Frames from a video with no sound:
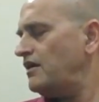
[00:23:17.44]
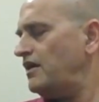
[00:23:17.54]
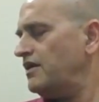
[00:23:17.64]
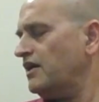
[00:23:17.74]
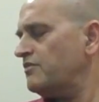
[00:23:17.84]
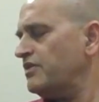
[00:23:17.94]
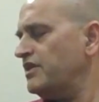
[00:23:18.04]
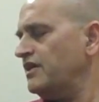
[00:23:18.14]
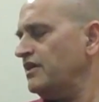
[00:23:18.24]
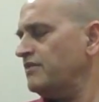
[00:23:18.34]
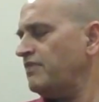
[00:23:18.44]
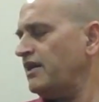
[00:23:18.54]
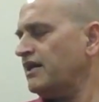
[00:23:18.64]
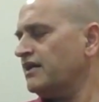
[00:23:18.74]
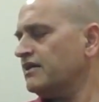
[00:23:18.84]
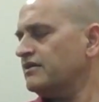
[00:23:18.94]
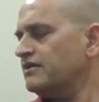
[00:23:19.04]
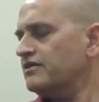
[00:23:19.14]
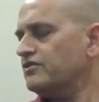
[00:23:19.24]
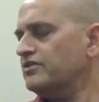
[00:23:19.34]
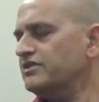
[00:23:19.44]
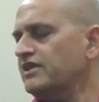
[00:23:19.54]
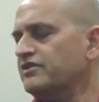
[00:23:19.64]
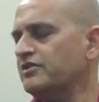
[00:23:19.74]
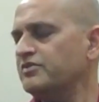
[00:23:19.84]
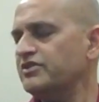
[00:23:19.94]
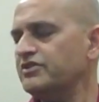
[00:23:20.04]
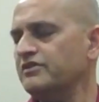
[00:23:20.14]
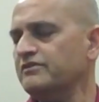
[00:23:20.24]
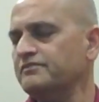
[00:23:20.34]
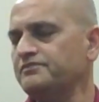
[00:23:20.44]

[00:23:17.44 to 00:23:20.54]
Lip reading: And again, breathing in back to the center position.